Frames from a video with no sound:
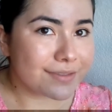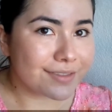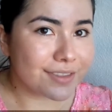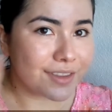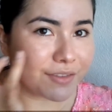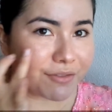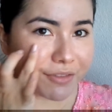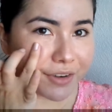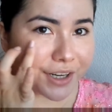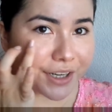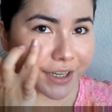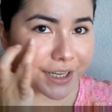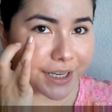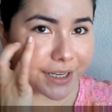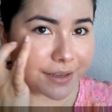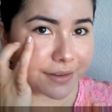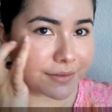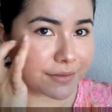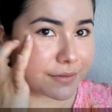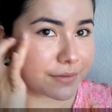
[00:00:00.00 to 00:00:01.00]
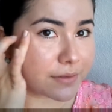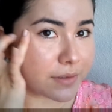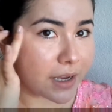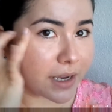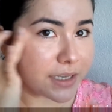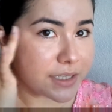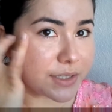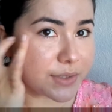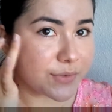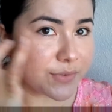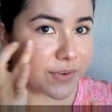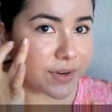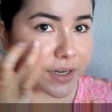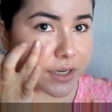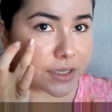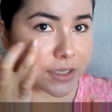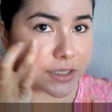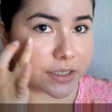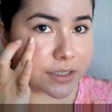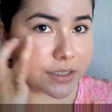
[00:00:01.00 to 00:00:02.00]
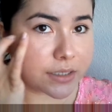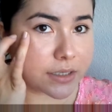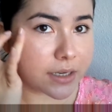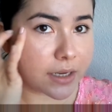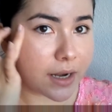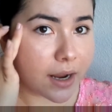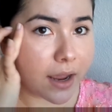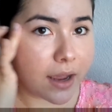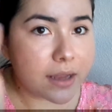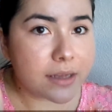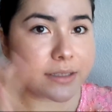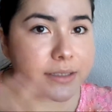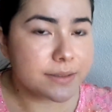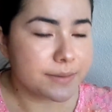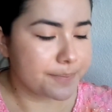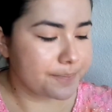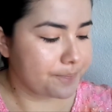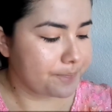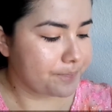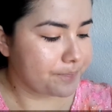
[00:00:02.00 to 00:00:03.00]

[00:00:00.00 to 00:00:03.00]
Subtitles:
the very nice finish it has.